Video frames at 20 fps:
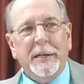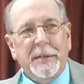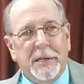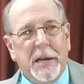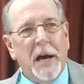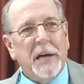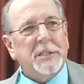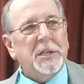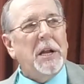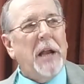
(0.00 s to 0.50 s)

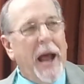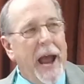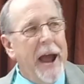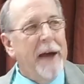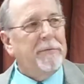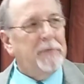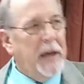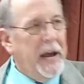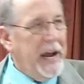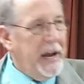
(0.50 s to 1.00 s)
doesn't
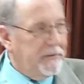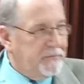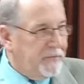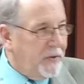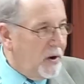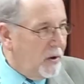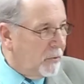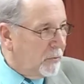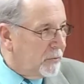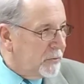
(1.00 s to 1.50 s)
have the
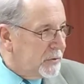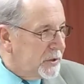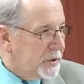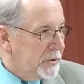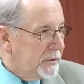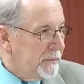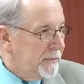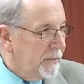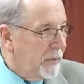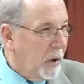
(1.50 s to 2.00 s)
headphones
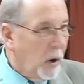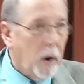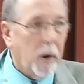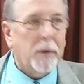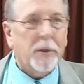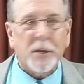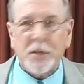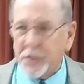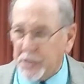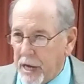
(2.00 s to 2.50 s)

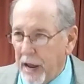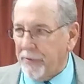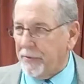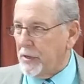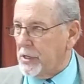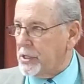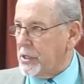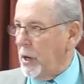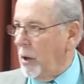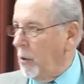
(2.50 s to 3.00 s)
or the
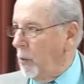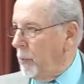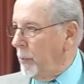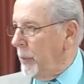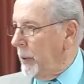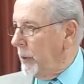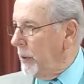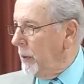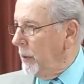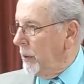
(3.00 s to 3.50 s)
stethoscope
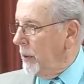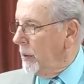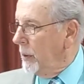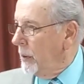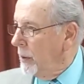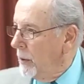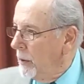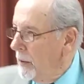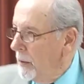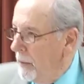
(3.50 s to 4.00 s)

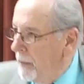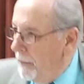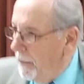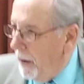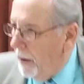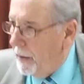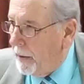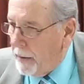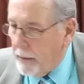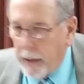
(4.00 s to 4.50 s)

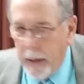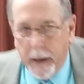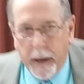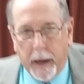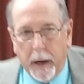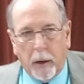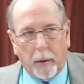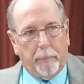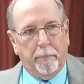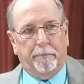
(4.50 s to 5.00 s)
or the
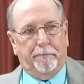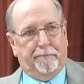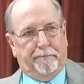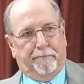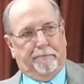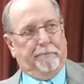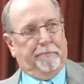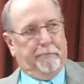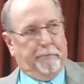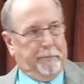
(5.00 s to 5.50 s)
ear
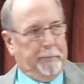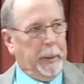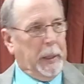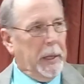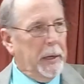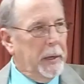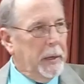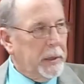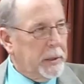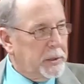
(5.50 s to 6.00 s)

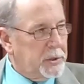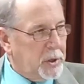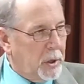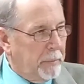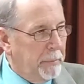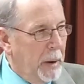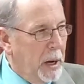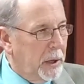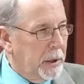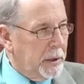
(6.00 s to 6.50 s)
plugs or
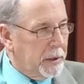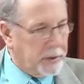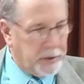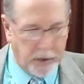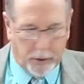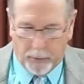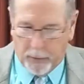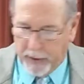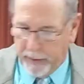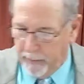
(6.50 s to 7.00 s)
bugs
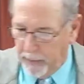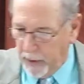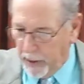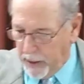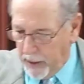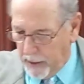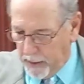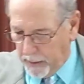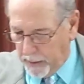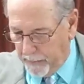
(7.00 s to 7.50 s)
or whatever you
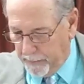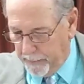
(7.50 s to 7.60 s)
call them.